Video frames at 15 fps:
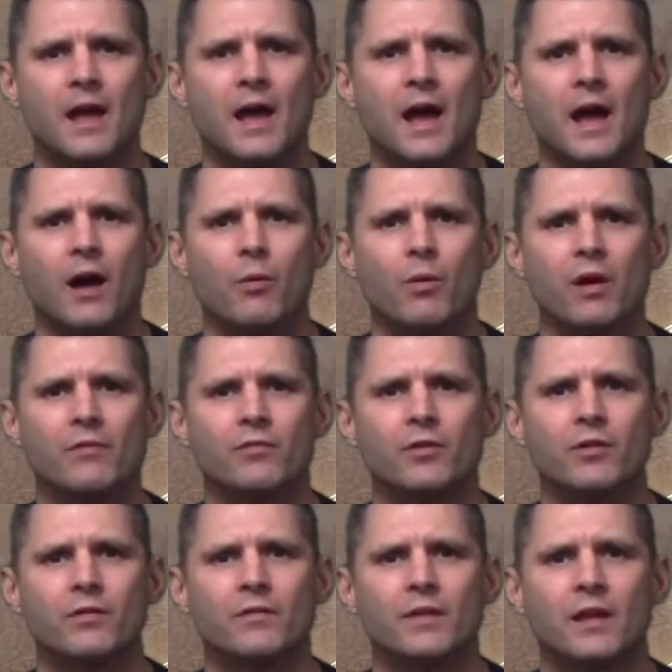
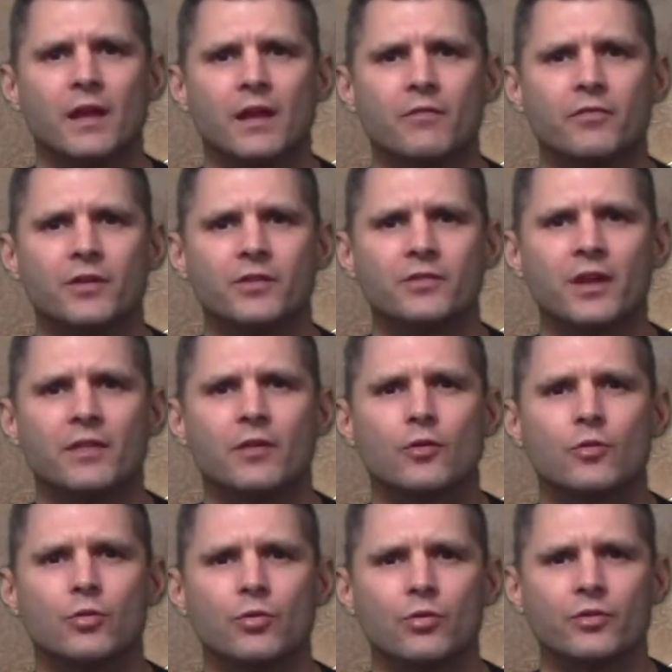However, if it is on the
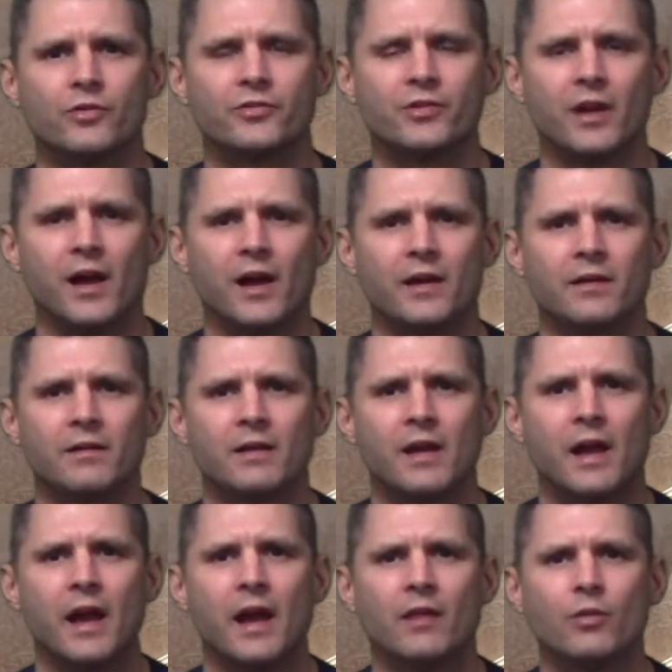cooler side
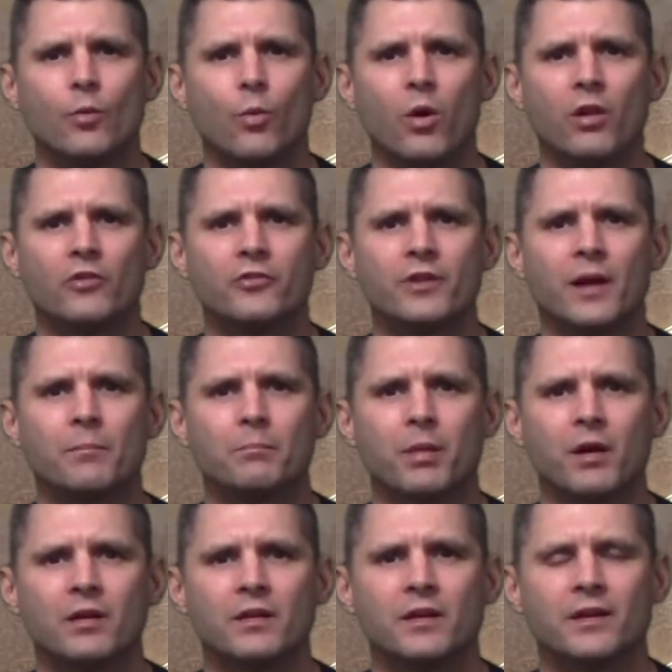and the wall is not
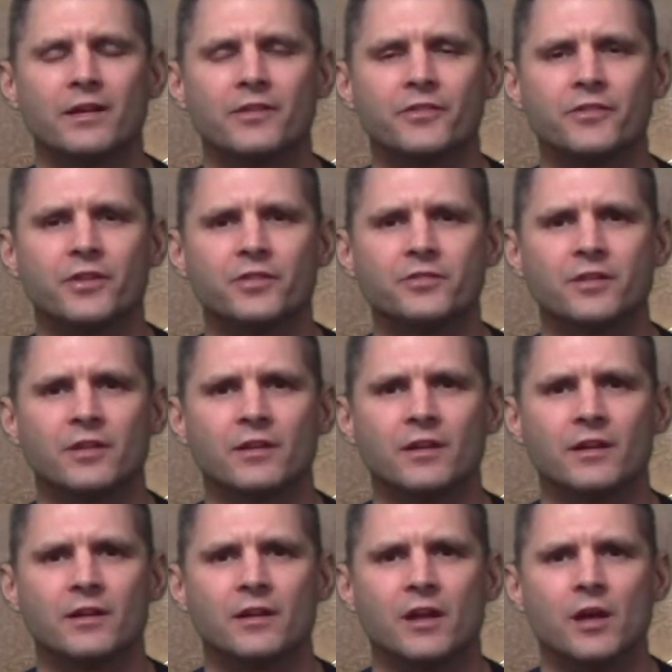buckling consistently,
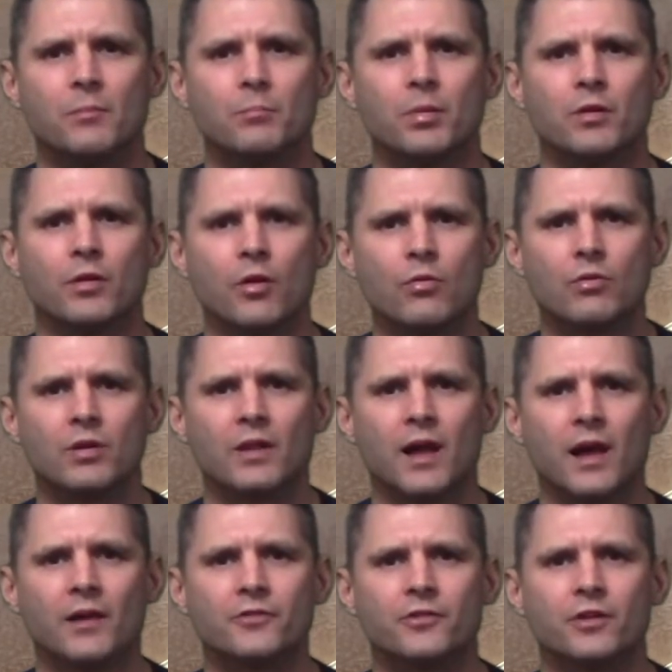but
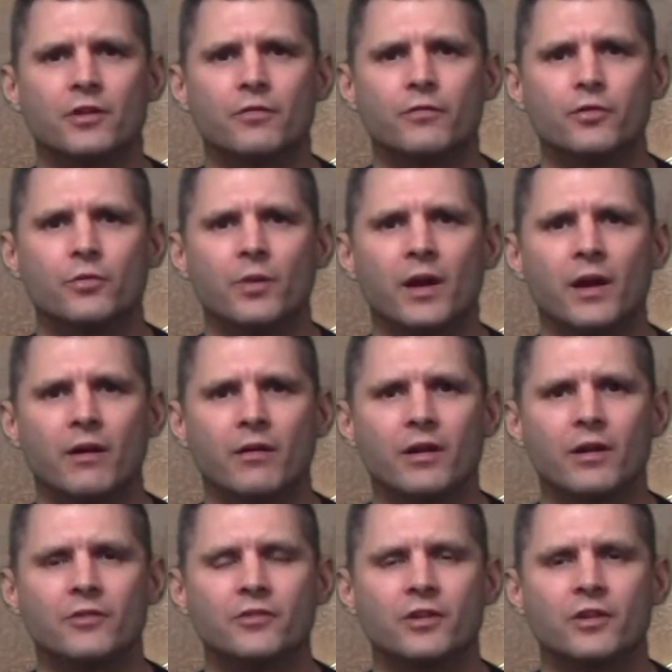localized in a few
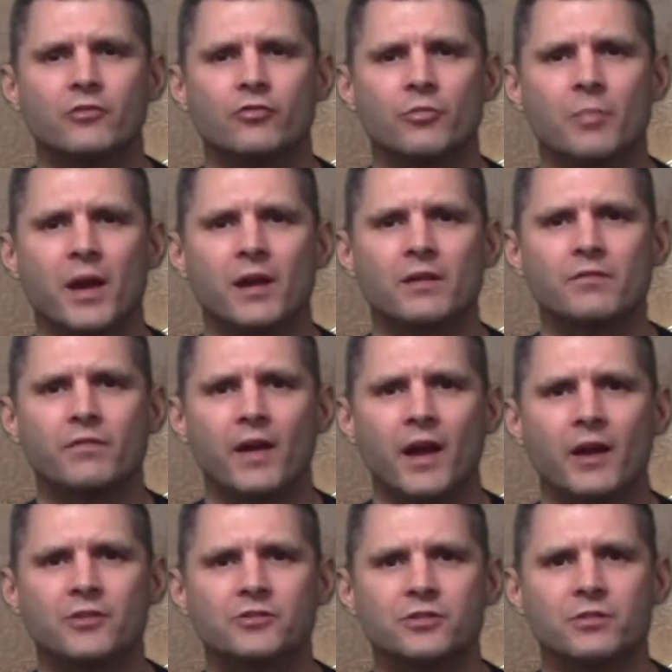areas in a dramatic
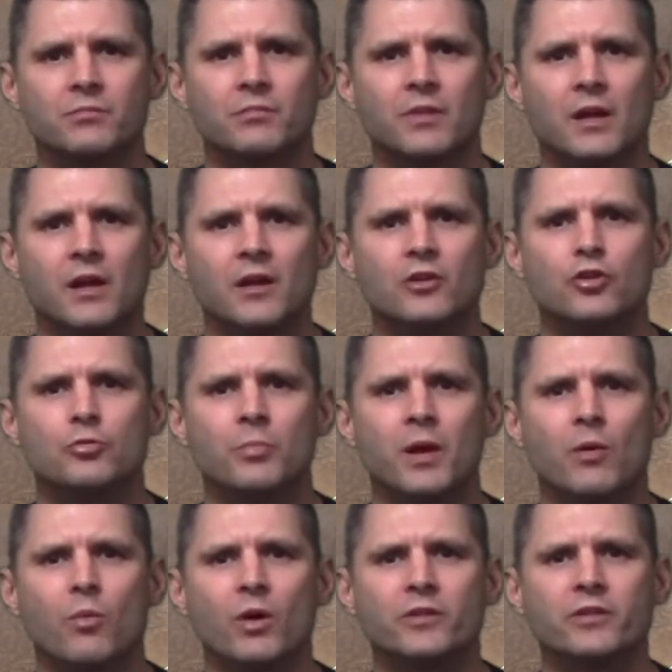fashion, you may
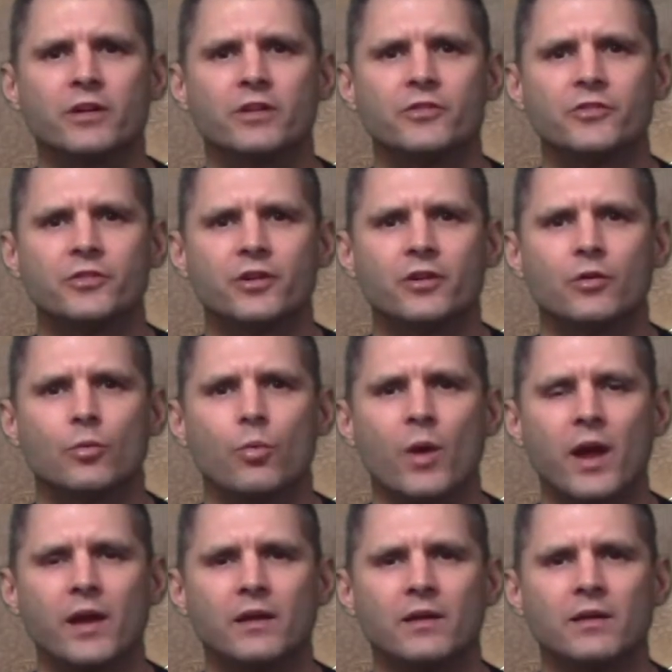want to consider
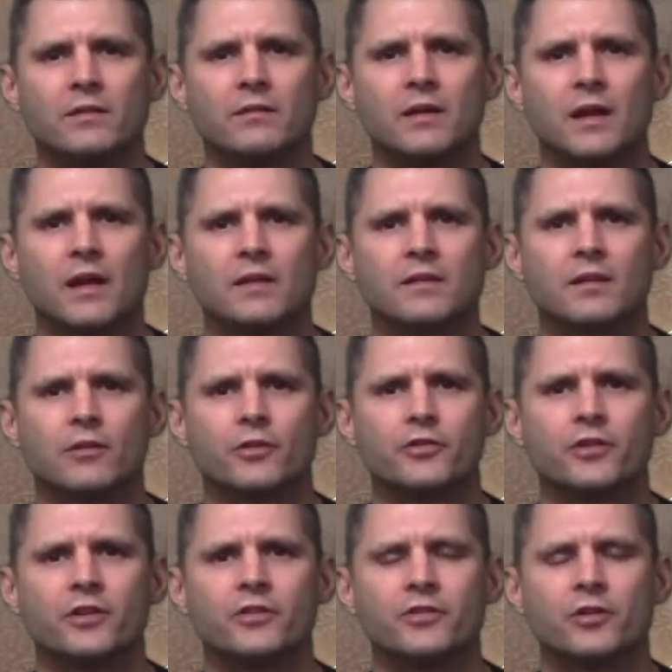waiting till it is
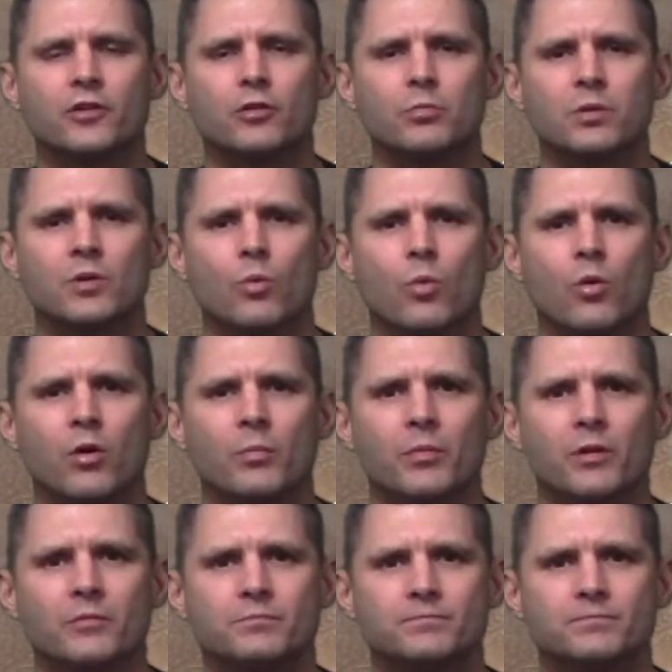considerably warmer.